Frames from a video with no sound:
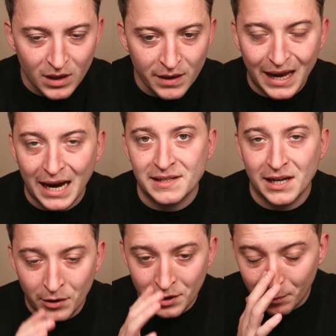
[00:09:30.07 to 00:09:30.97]
That is the
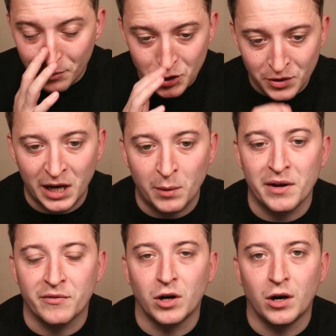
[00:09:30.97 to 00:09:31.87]
only opportunity we
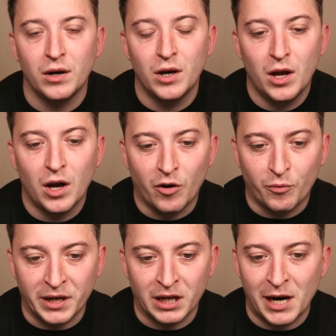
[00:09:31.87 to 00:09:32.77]
have got of
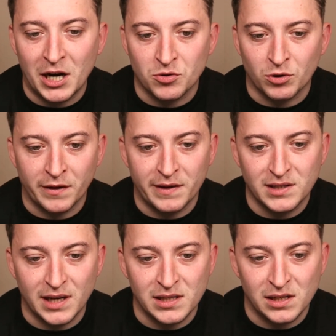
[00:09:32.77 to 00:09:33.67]
winning a major honour this
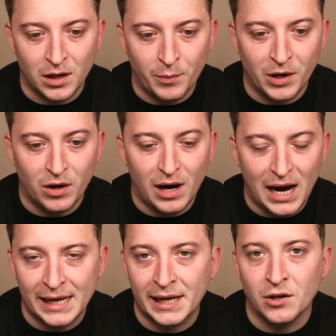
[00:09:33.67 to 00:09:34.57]
season, and we are
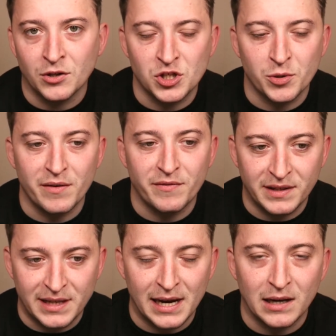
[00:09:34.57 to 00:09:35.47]
hanging on to it for
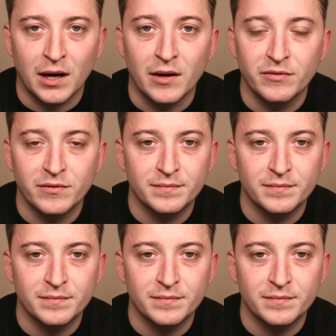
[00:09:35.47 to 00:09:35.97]
dear life.